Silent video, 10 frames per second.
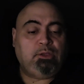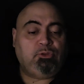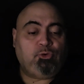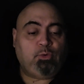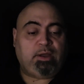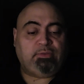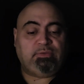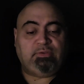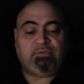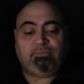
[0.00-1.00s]
Throughout
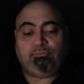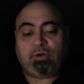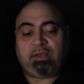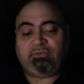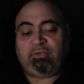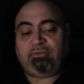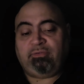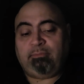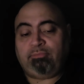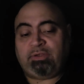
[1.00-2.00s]
this process,
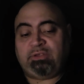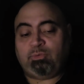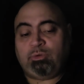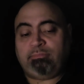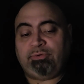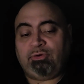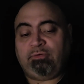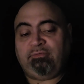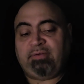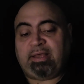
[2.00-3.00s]
the priest will
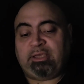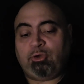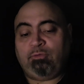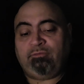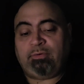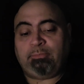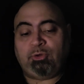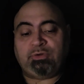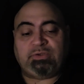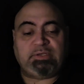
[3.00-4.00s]
purify you from
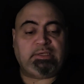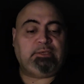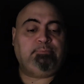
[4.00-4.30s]
your sin,